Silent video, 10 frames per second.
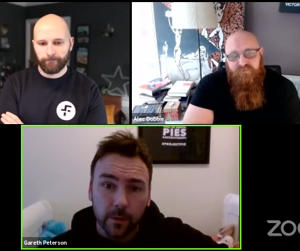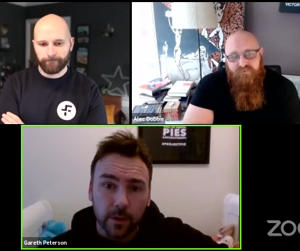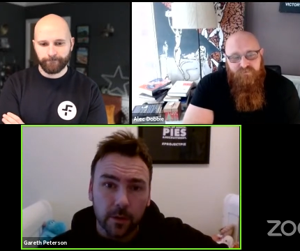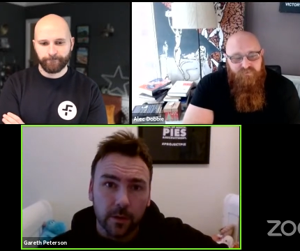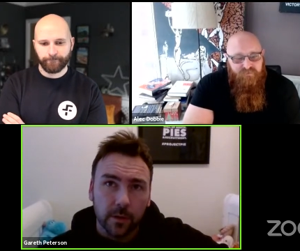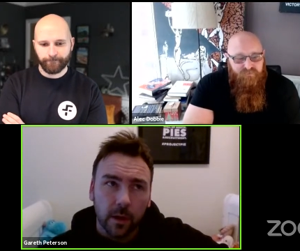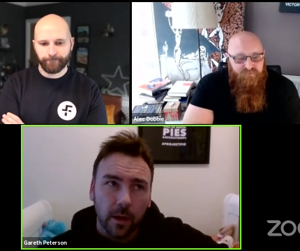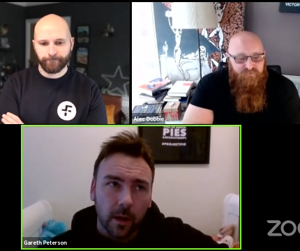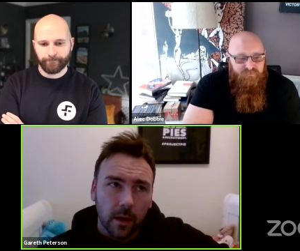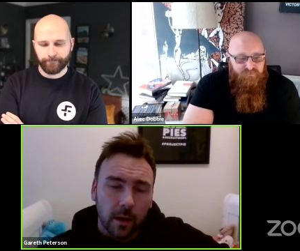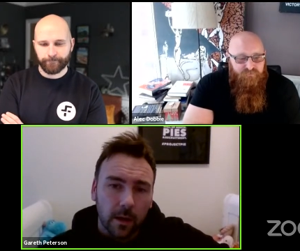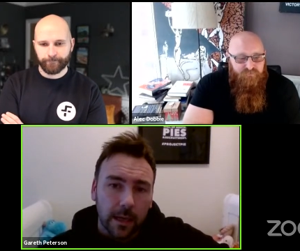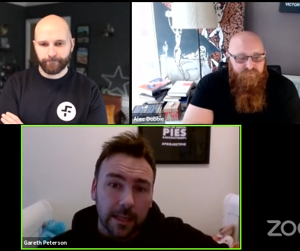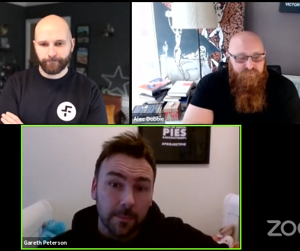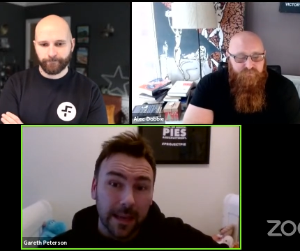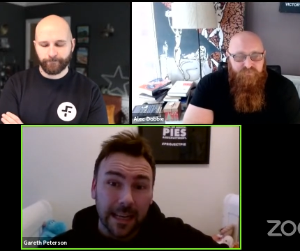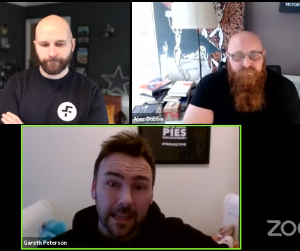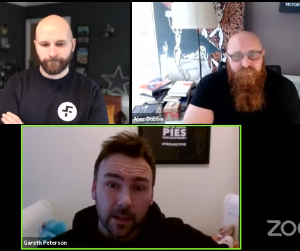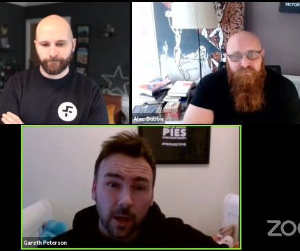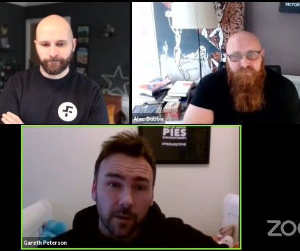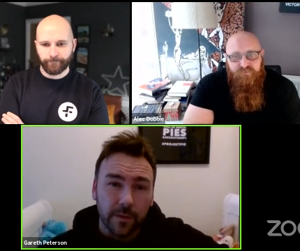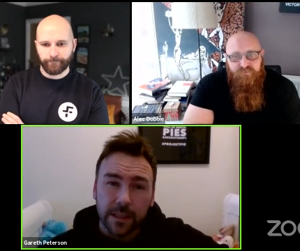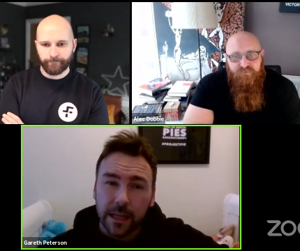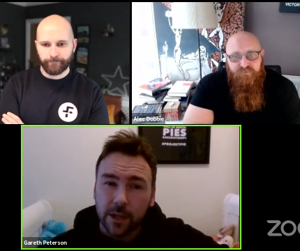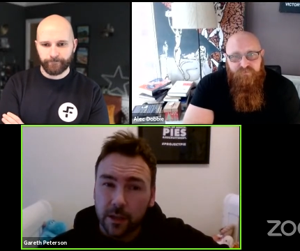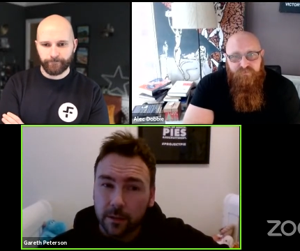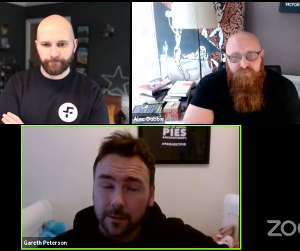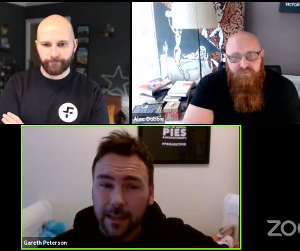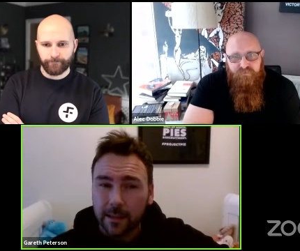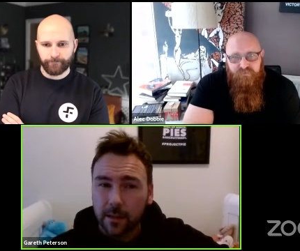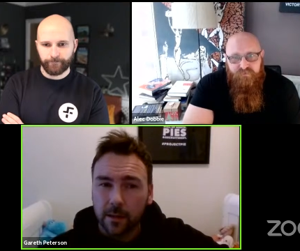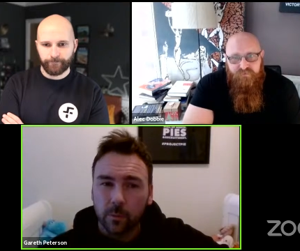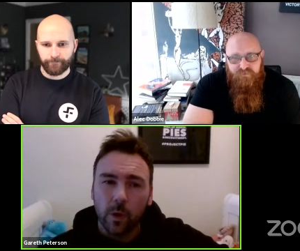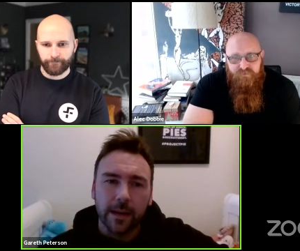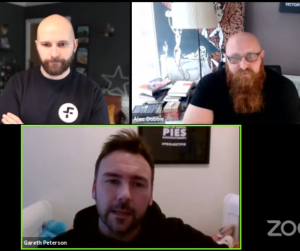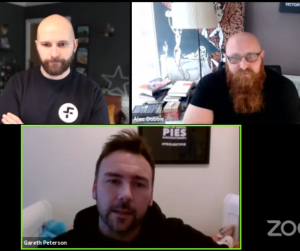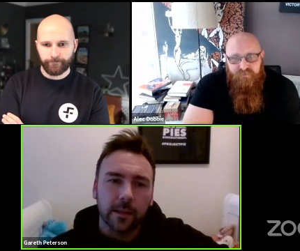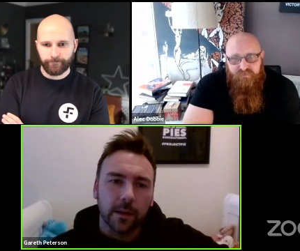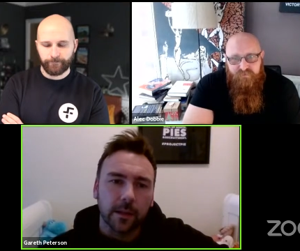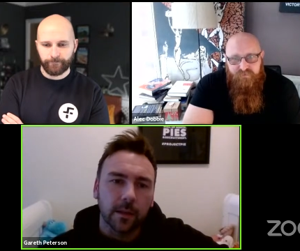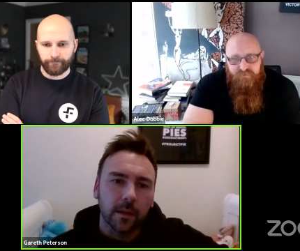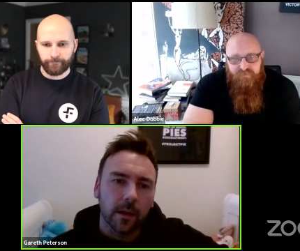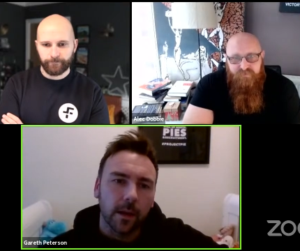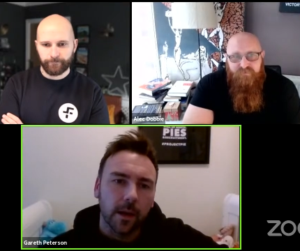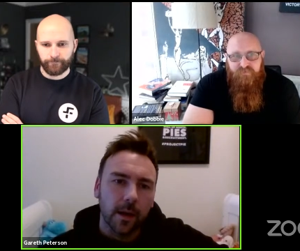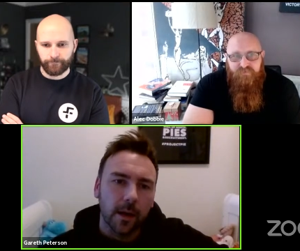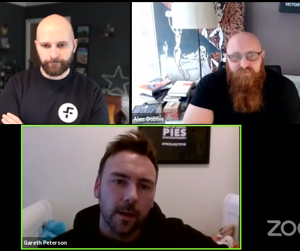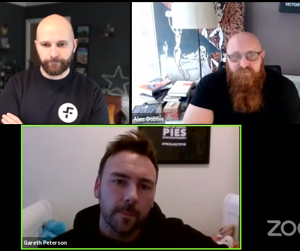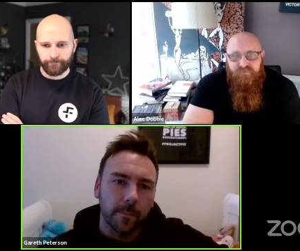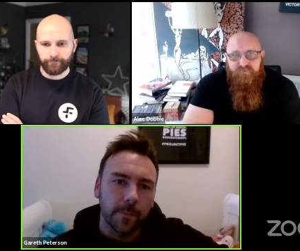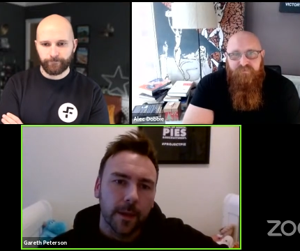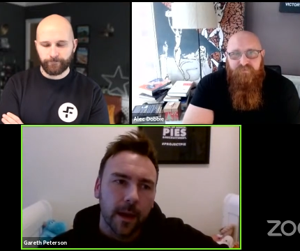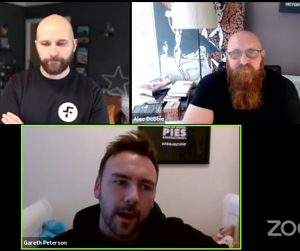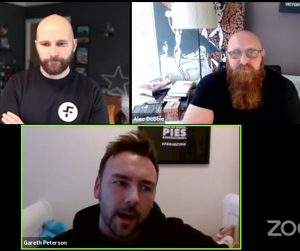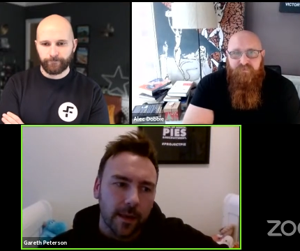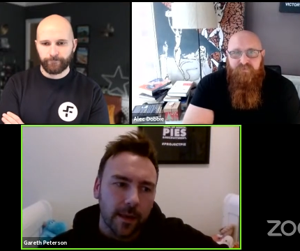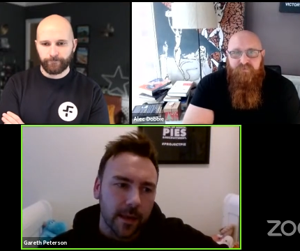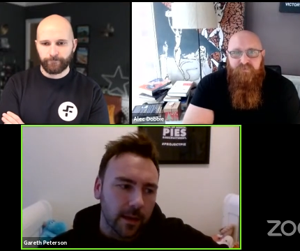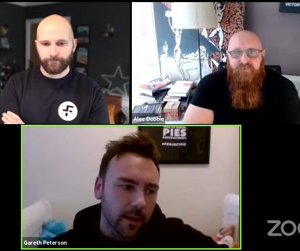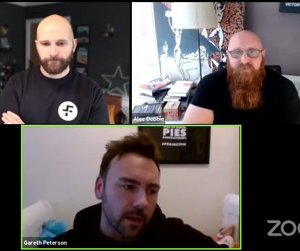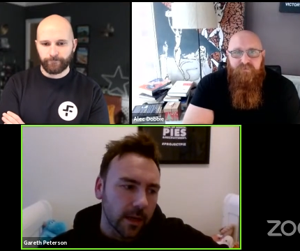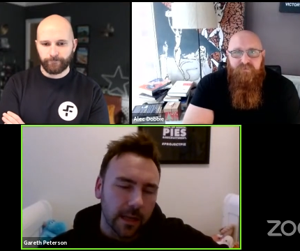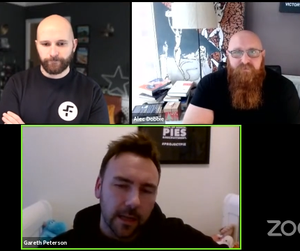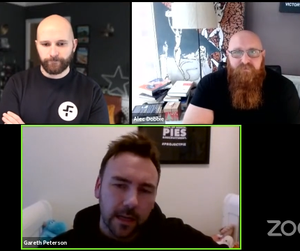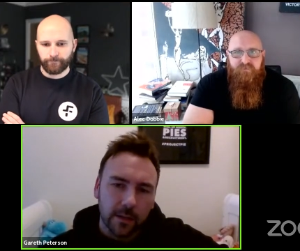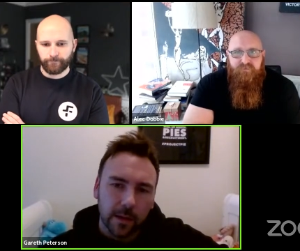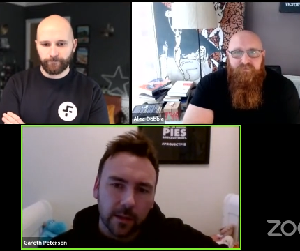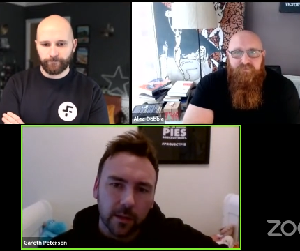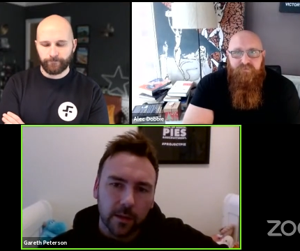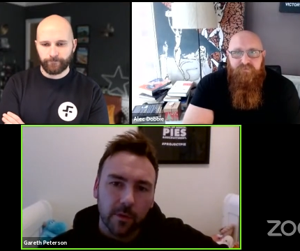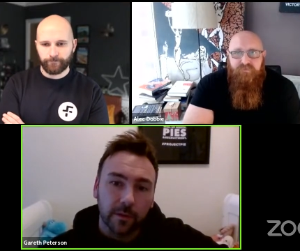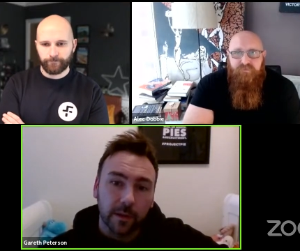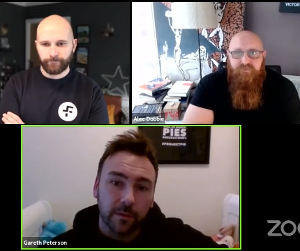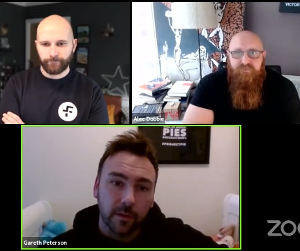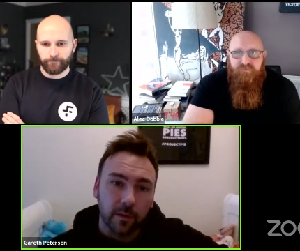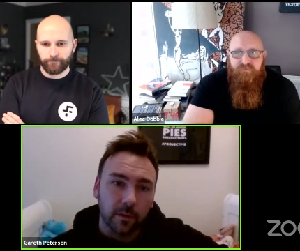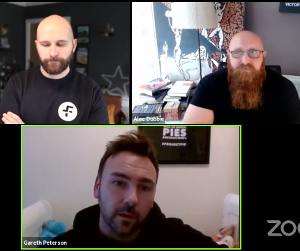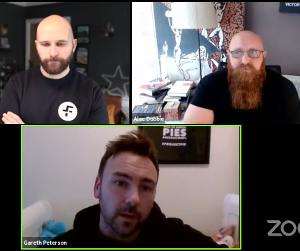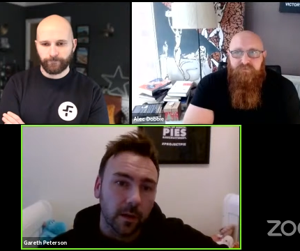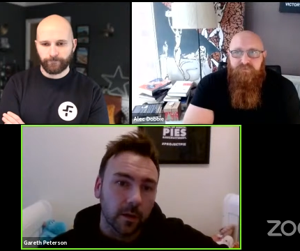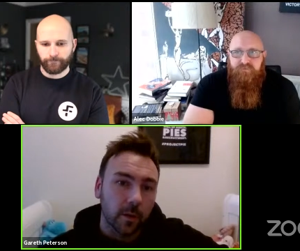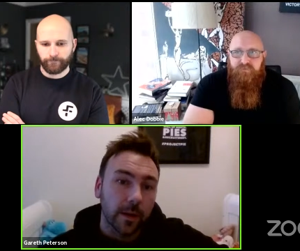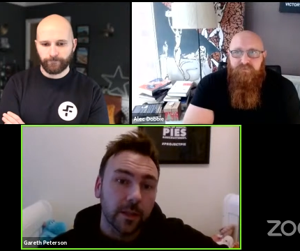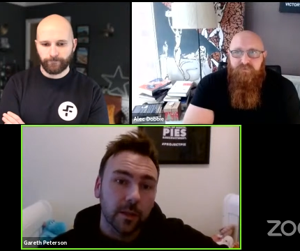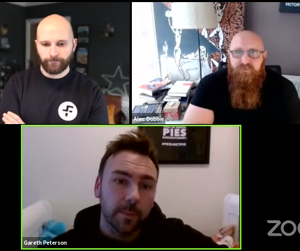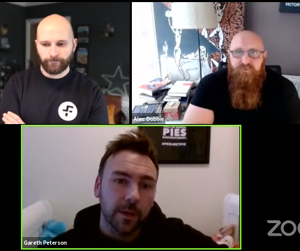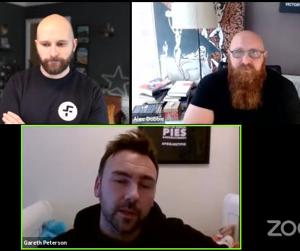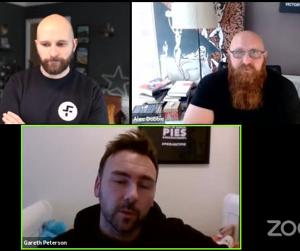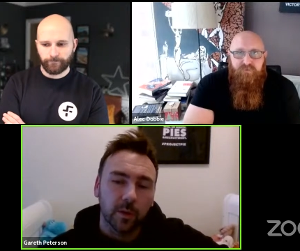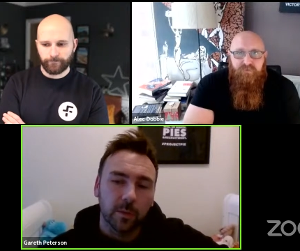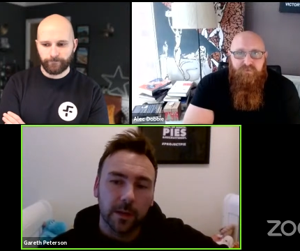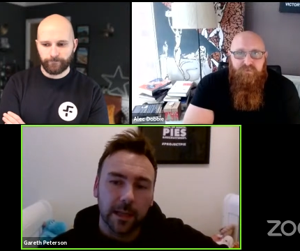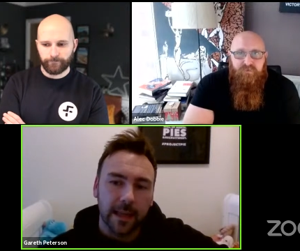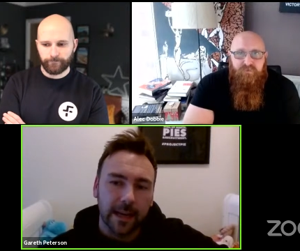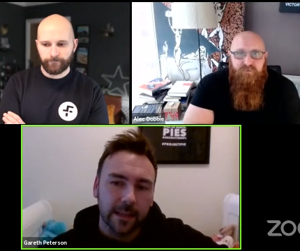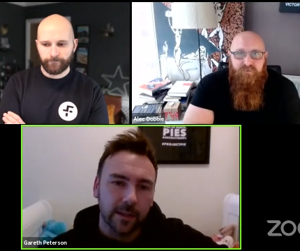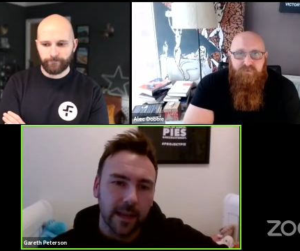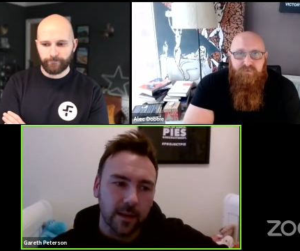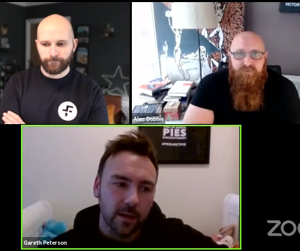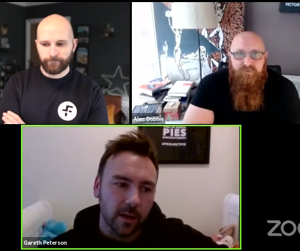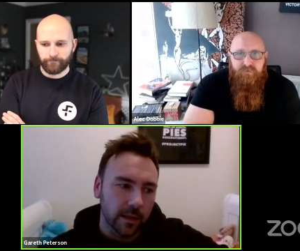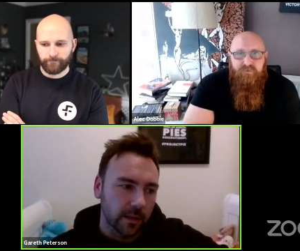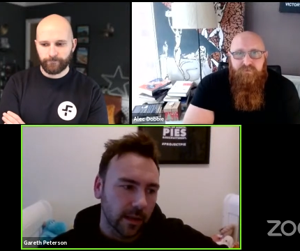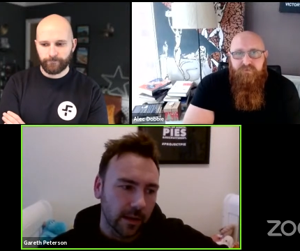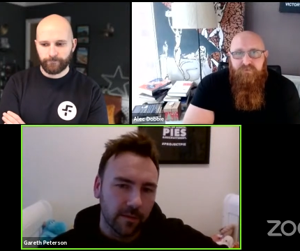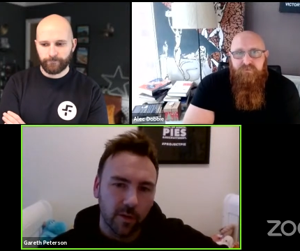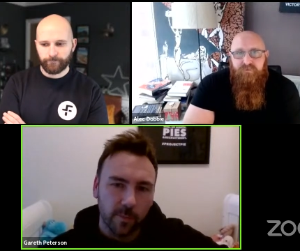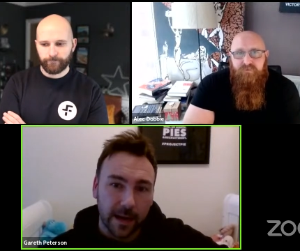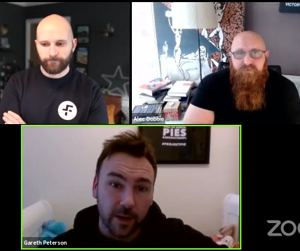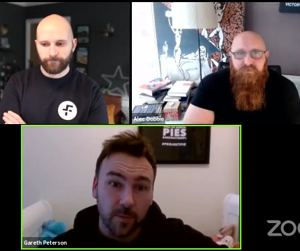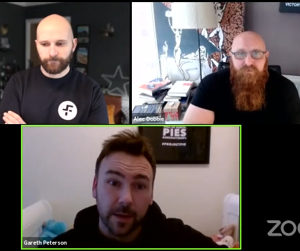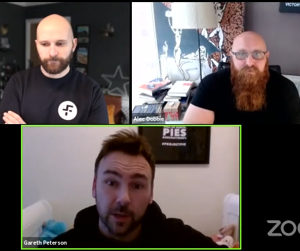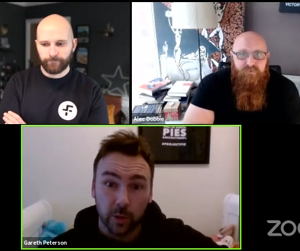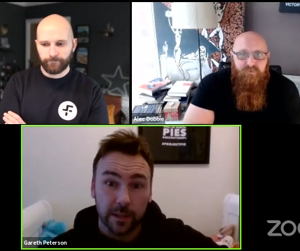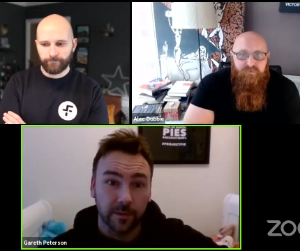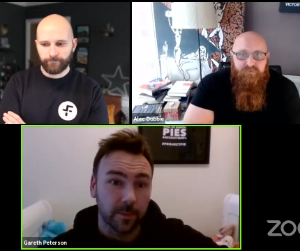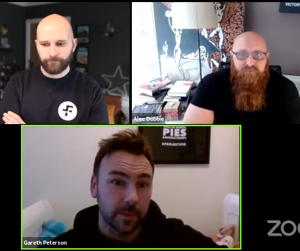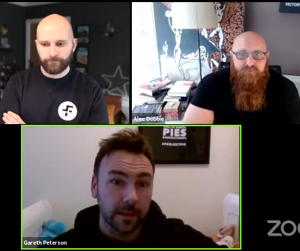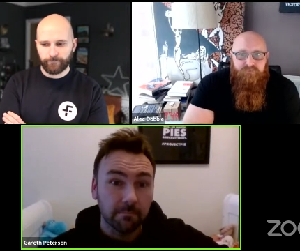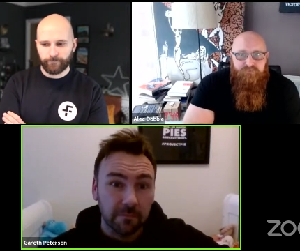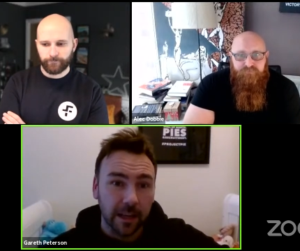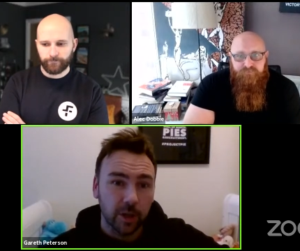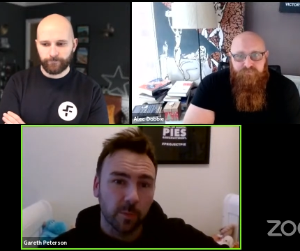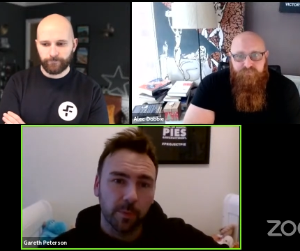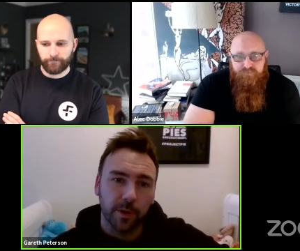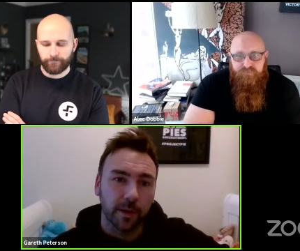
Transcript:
Speaker 1: down and and it's me leading the conversation, that's a worrying sign. Um, I think you need you need to ask a number of different uh, questions because ultimately that is then going to inform how you pitch yourself to me. That's your